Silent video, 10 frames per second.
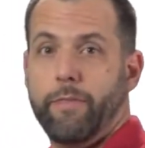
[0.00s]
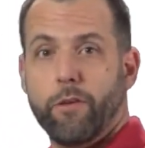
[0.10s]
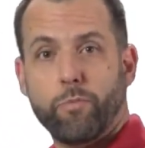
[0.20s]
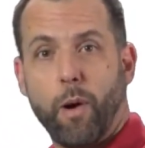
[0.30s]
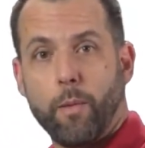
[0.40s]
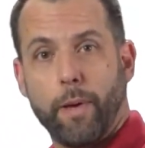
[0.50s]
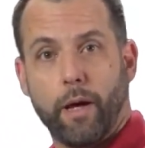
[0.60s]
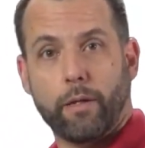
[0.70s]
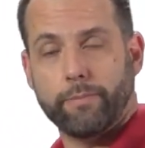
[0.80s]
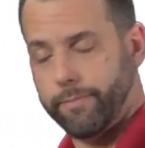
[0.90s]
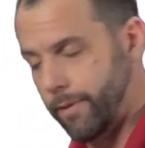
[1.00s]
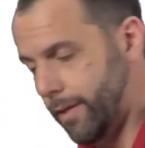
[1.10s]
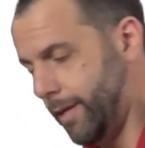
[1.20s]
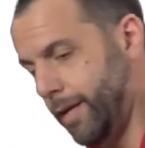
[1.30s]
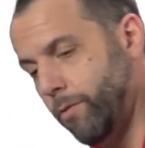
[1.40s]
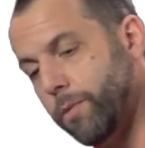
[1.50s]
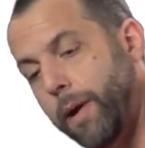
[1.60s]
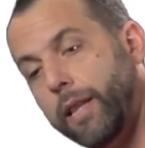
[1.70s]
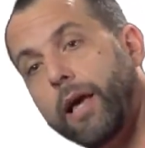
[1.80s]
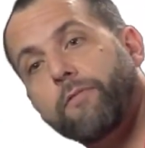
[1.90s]
this barbell, with
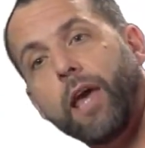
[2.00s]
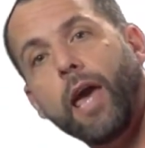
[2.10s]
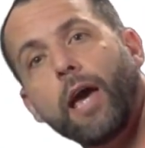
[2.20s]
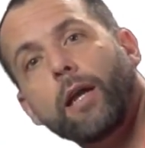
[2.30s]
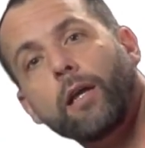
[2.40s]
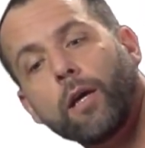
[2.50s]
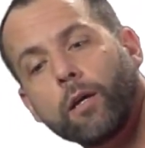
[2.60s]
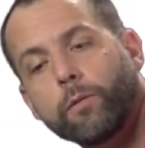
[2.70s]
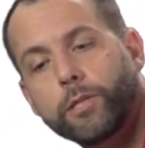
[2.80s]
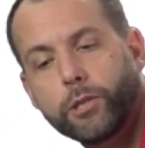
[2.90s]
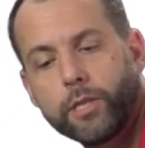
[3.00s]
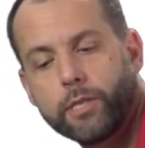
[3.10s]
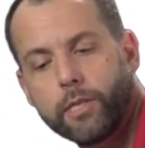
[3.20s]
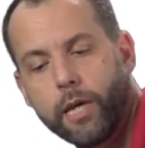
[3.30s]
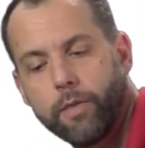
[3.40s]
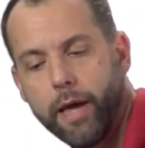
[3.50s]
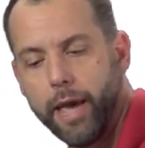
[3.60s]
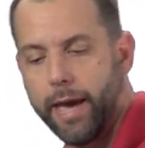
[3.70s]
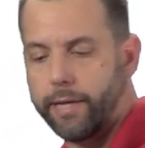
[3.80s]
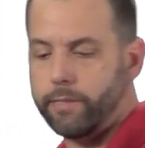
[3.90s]
my left hand, we should see that
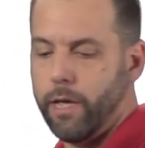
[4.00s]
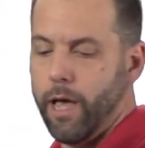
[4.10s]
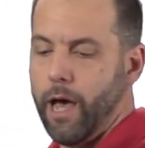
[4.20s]
as